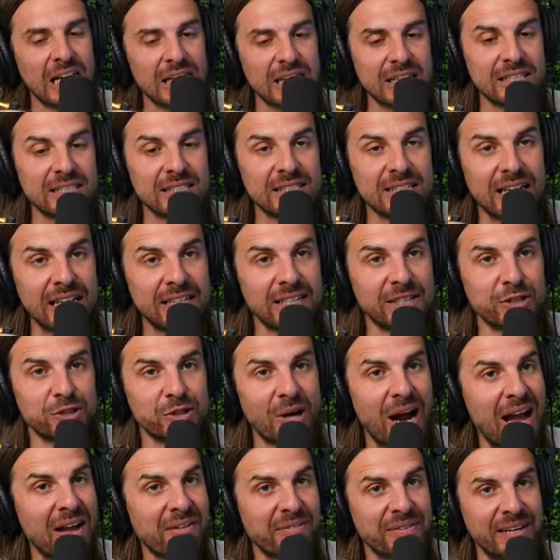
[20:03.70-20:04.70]
Looks like you're
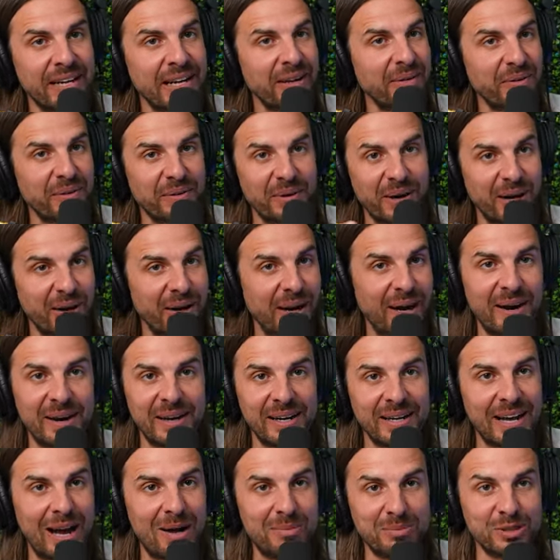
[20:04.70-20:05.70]
driving everywhere,
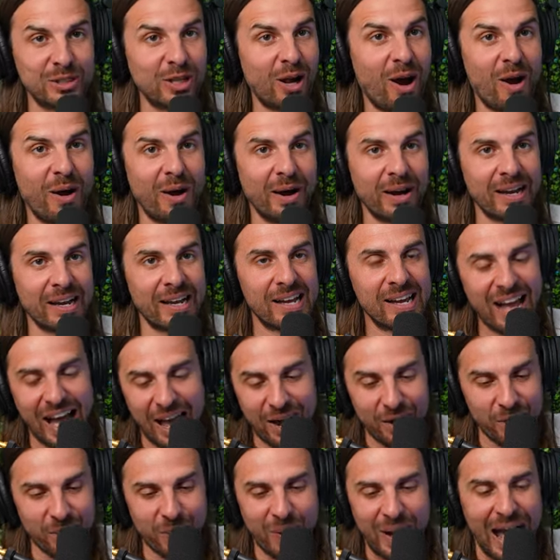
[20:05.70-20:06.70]
Eric. I'm sorry. I
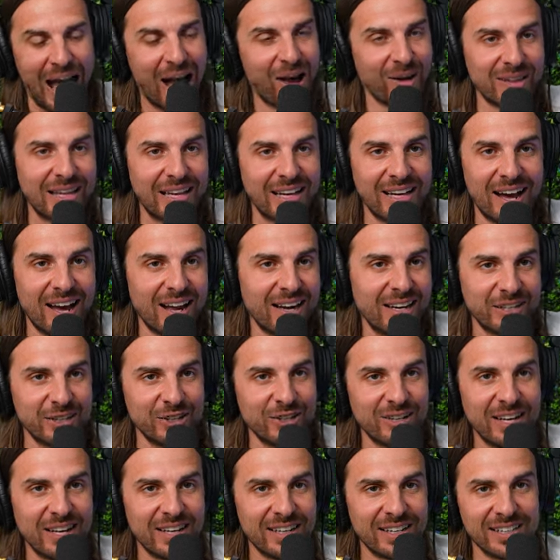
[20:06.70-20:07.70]
don't know how that got in
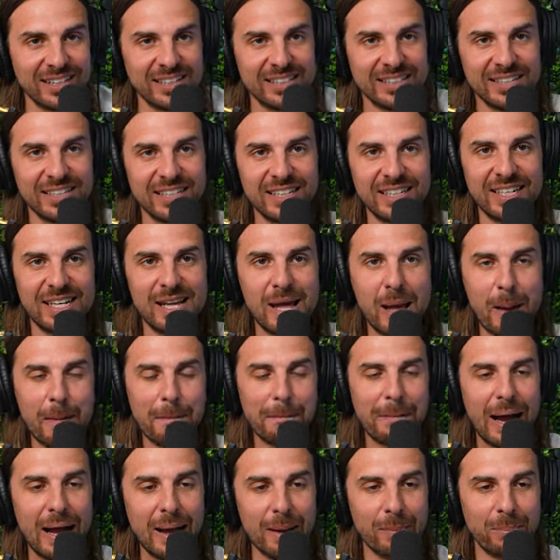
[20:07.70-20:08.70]
your luggage.
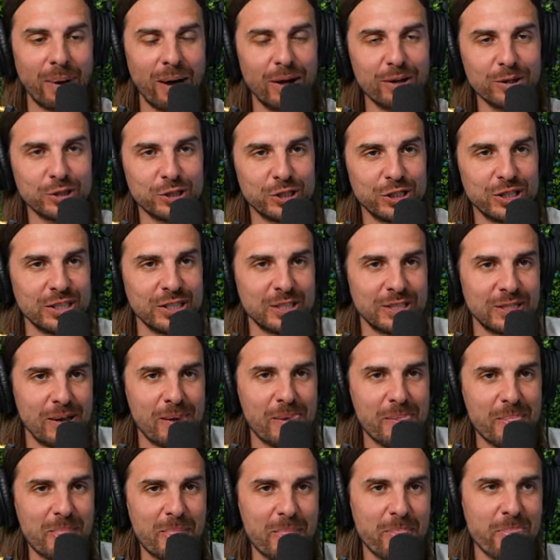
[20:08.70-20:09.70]
My apologies.
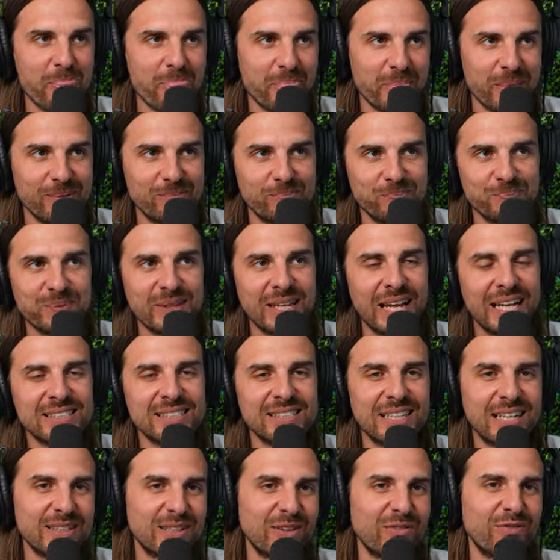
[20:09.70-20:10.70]

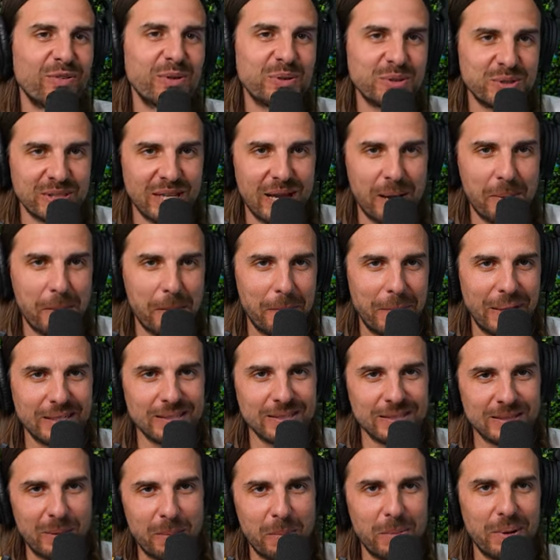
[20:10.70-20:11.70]
That's not the first time I made
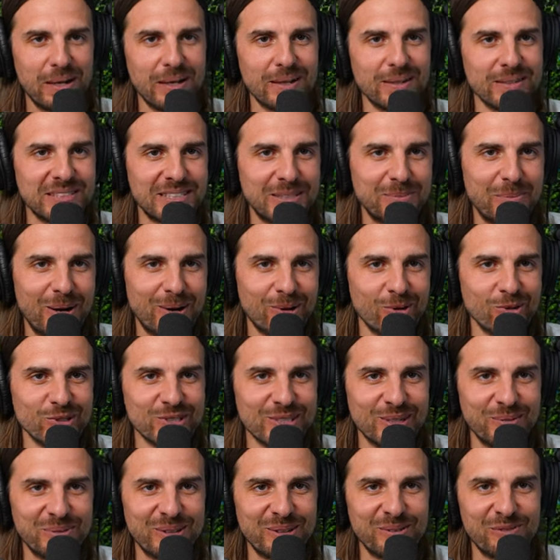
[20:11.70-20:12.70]
somebody else smuggle
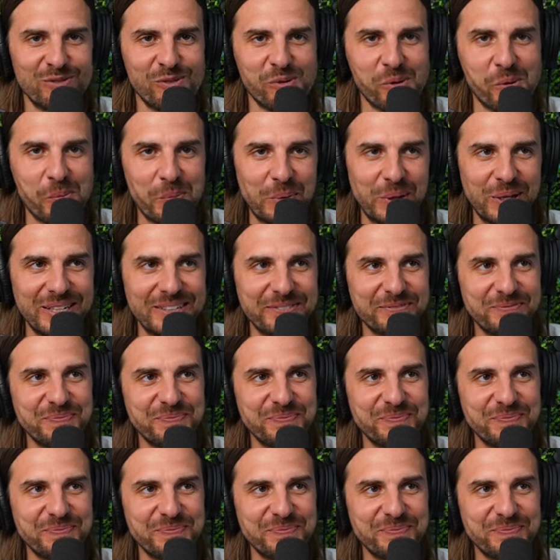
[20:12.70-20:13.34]
something for me.